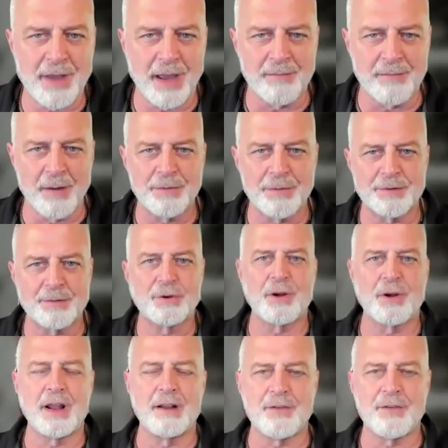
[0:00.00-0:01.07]
came up with some
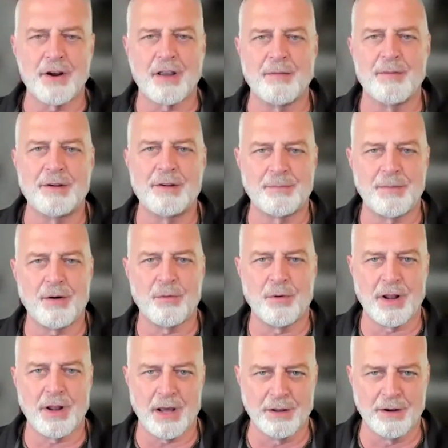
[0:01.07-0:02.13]
creative arguments about
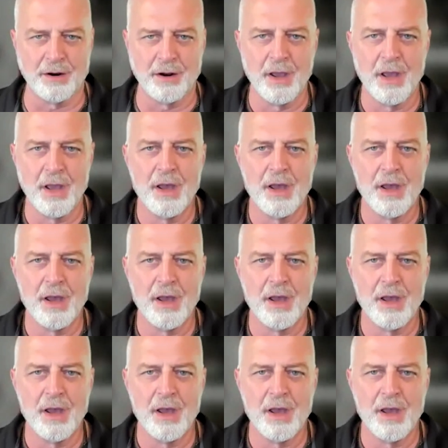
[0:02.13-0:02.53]
what Heller